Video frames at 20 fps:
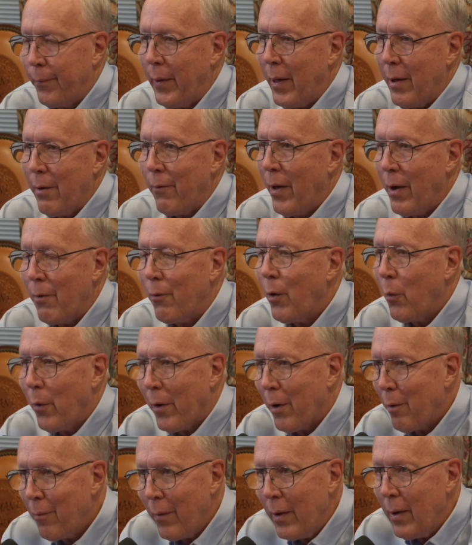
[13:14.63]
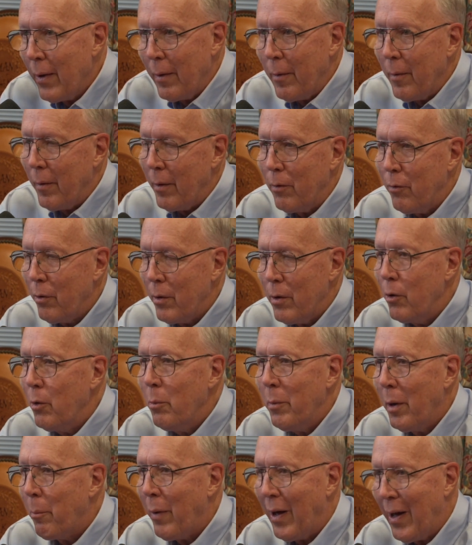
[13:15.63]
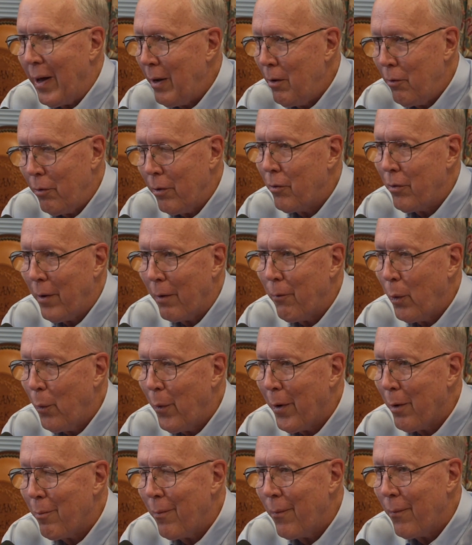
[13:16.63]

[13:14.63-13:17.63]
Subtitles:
everywhere. It's in human bodies. It's everywhere.